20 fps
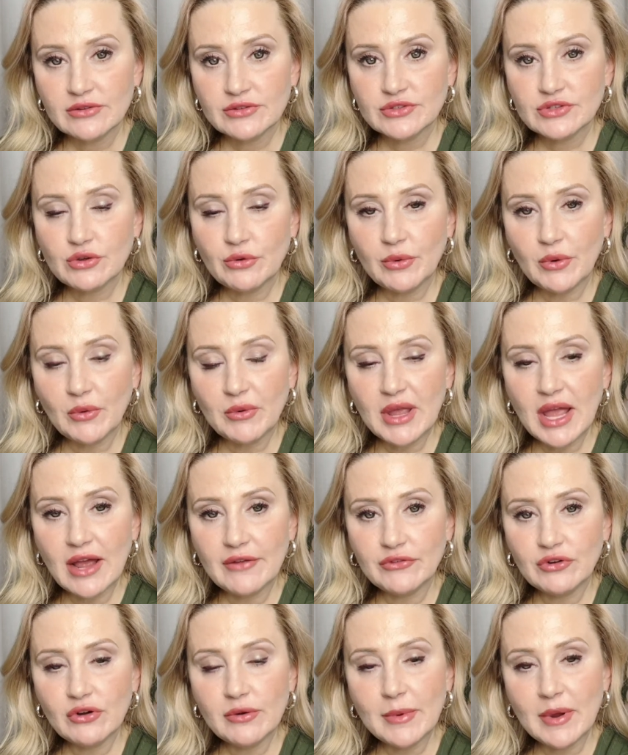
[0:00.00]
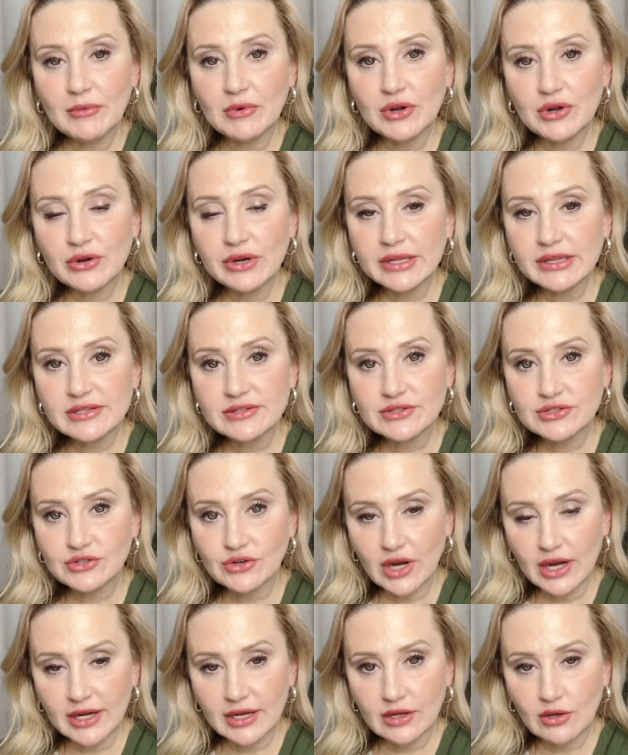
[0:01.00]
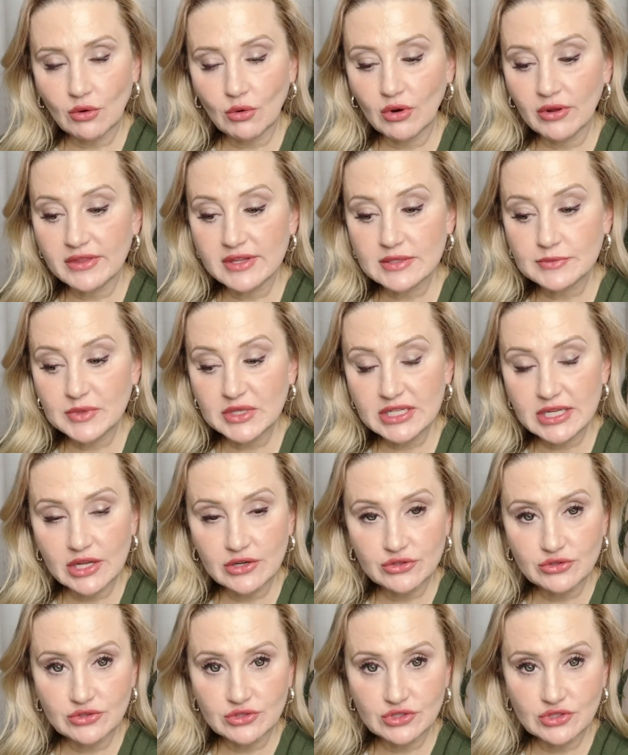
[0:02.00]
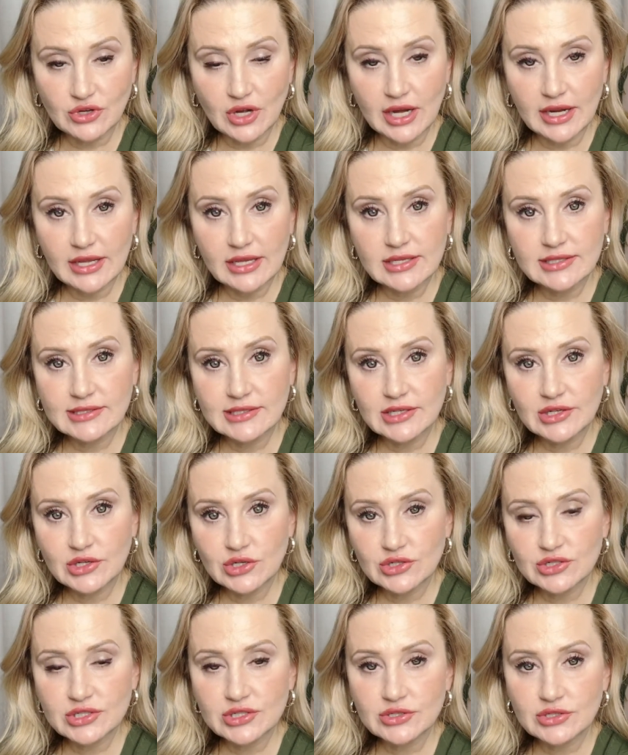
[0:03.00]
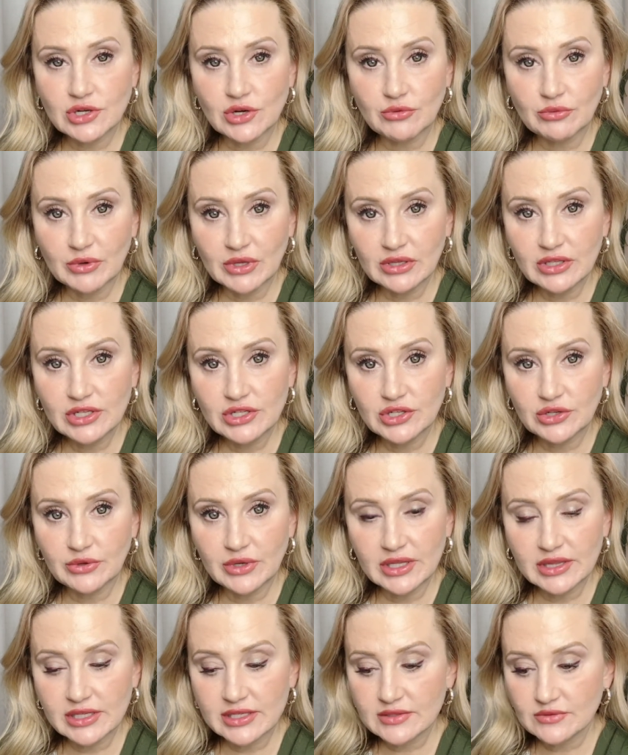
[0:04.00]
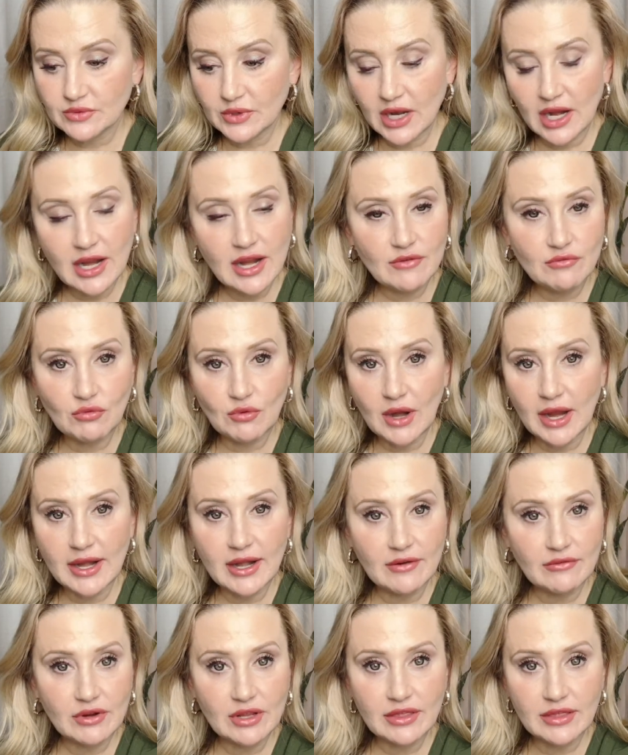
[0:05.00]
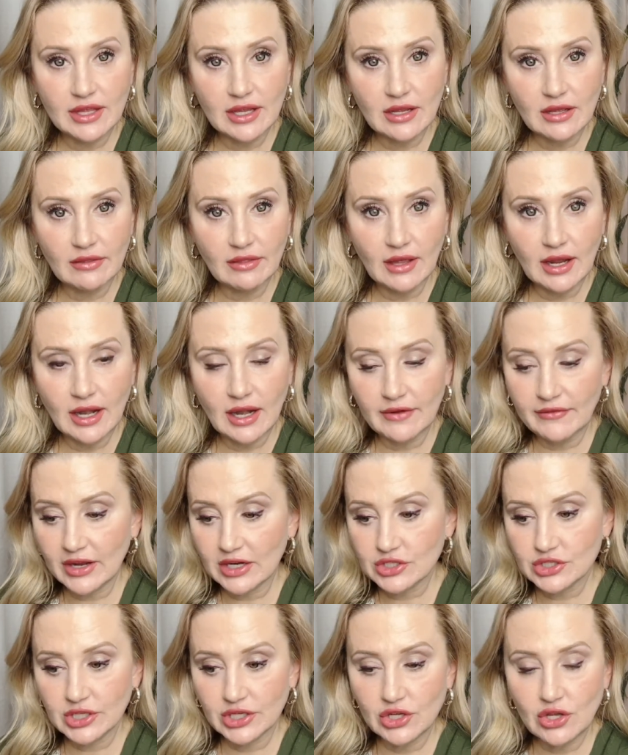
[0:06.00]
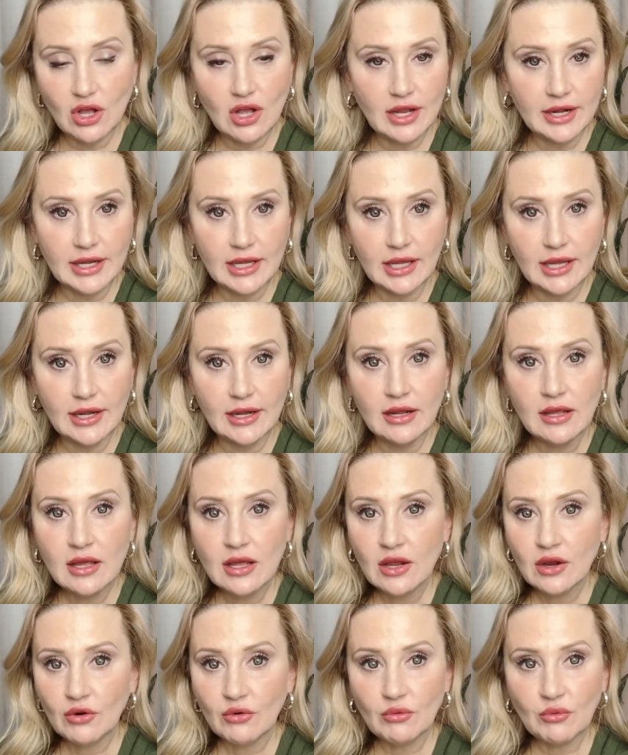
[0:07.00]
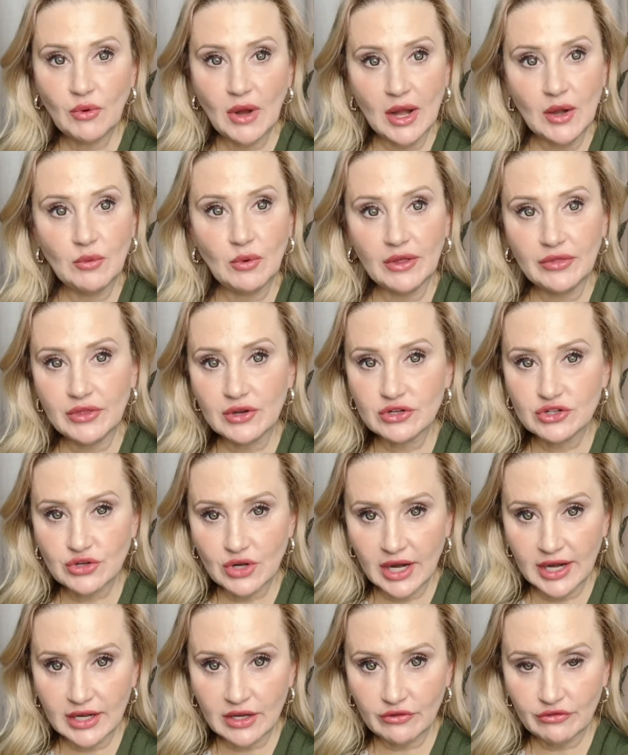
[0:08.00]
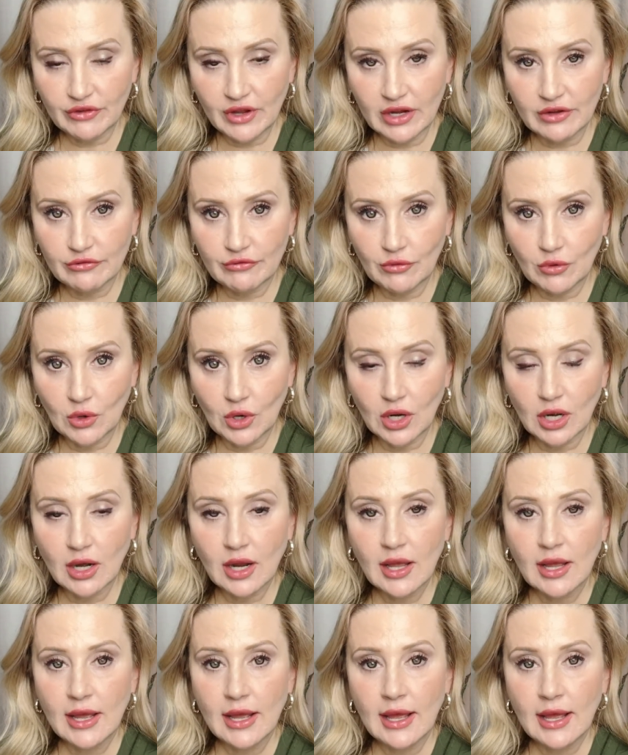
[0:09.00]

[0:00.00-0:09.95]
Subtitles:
So what we have to remember during this strike or this potential strike is that nurses are really doing this. When I have read everything online, I've actually gone in, read what they're trying to fight for.